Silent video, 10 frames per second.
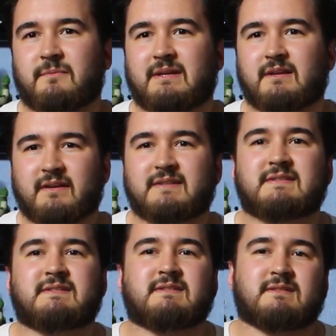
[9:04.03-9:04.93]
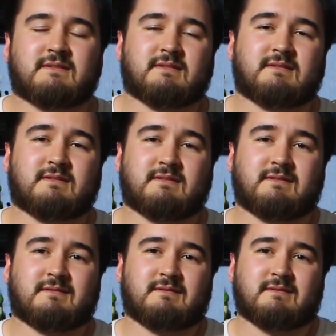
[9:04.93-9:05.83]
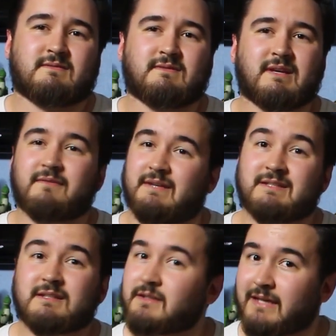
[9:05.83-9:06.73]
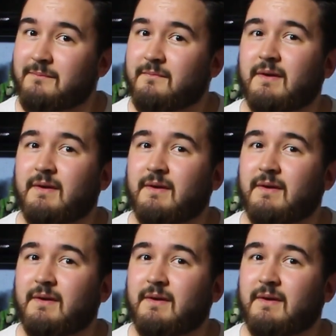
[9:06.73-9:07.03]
be nice if it is a good game.